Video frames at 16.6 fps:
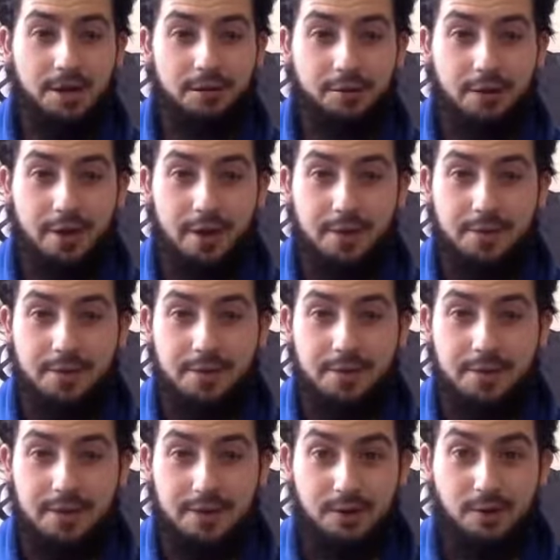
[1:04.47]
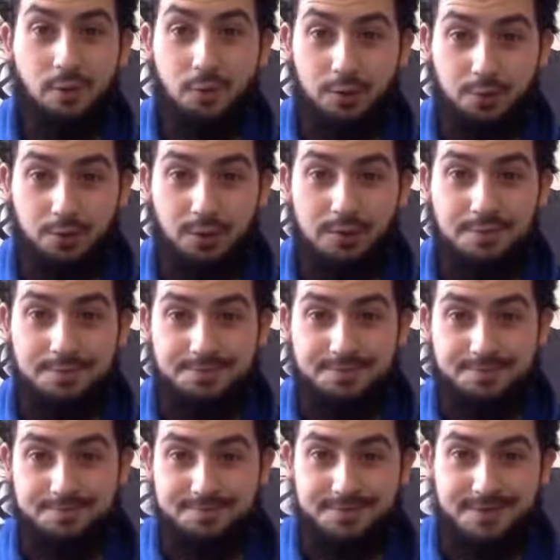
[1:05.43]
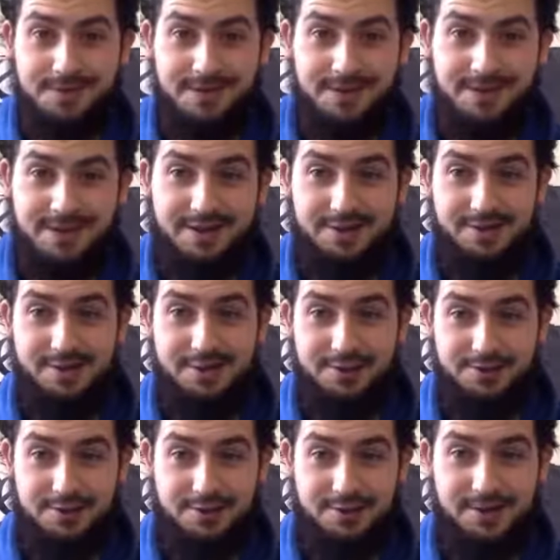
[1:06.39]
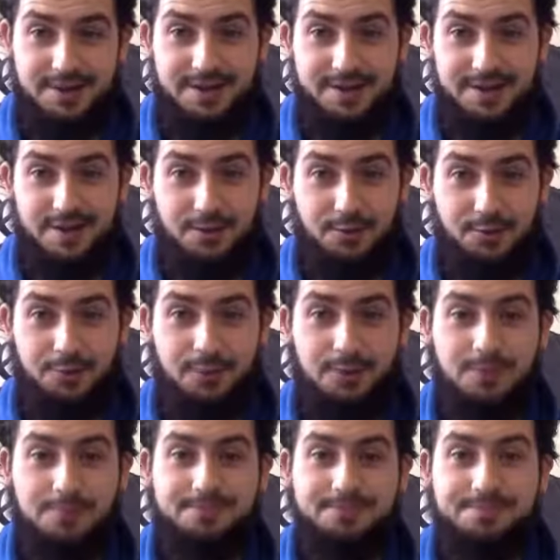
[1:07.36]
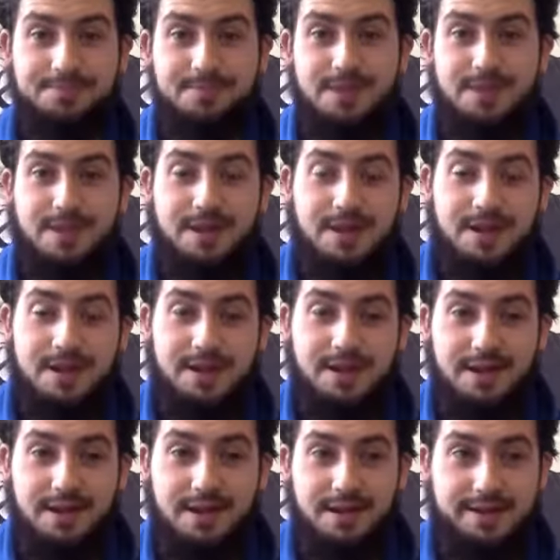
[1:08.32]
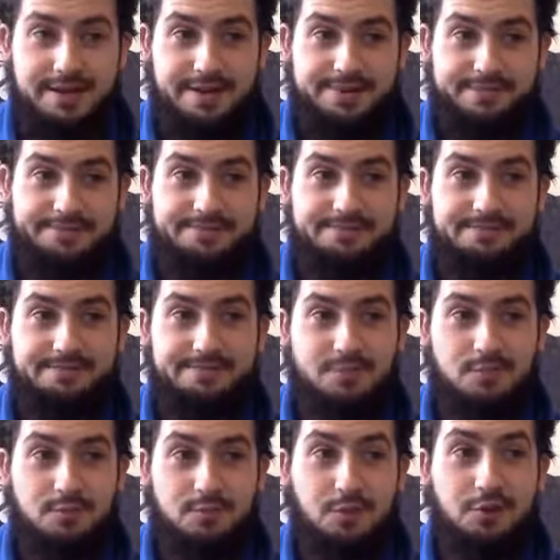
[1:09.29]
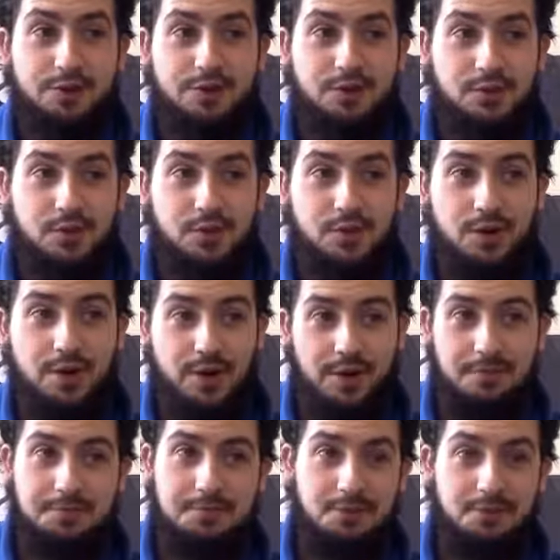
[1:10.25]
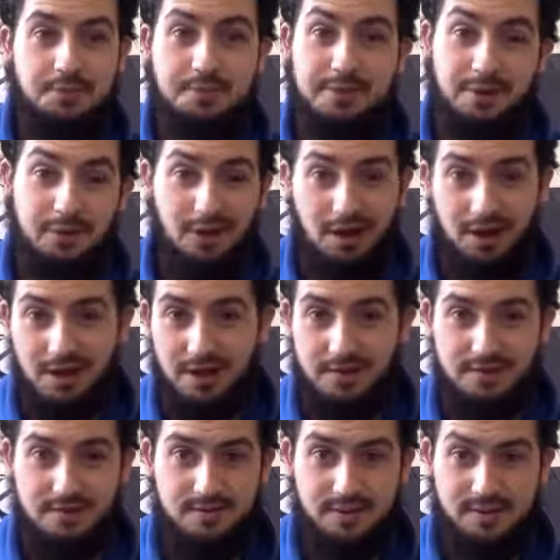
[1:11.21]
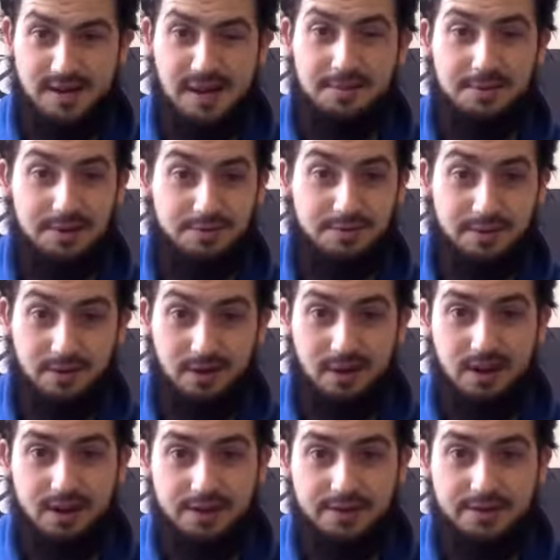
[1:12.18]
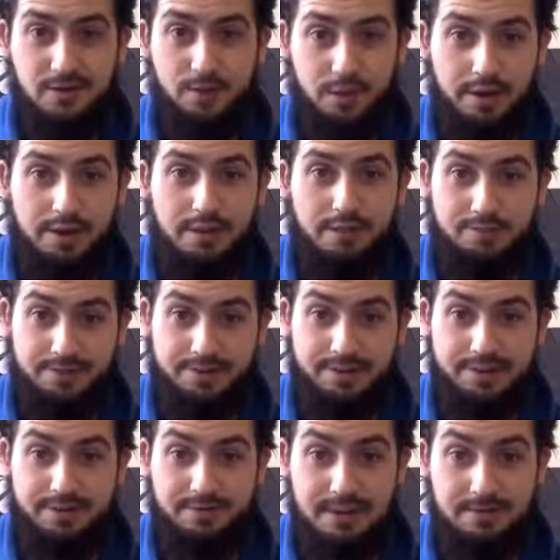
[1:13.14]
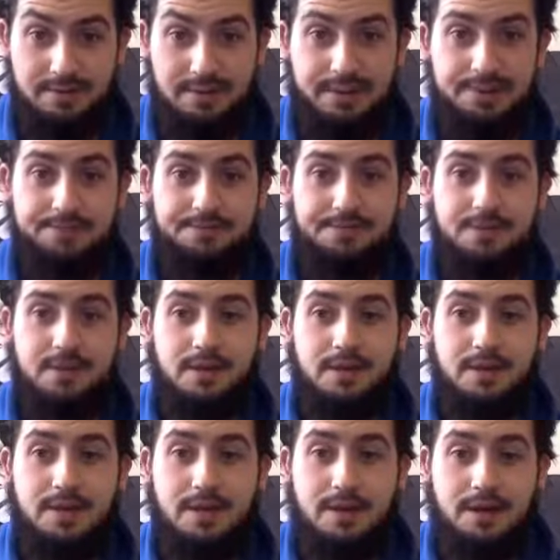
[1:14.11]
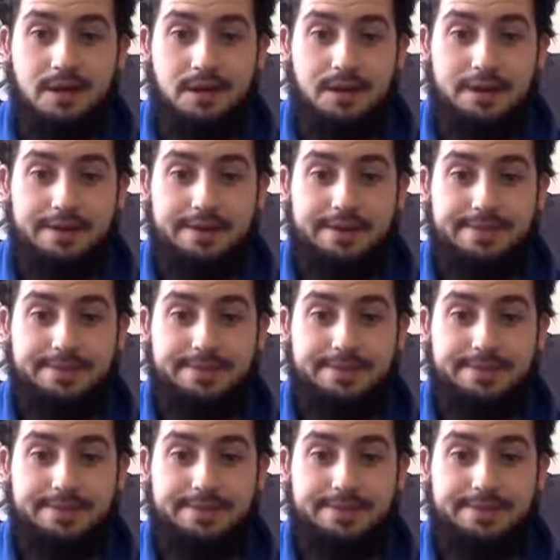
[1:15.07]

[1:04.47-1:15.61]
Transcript: grew up in Cornwall, in the countryside in Cornwall. Born into a sort of established middle class, white British family. We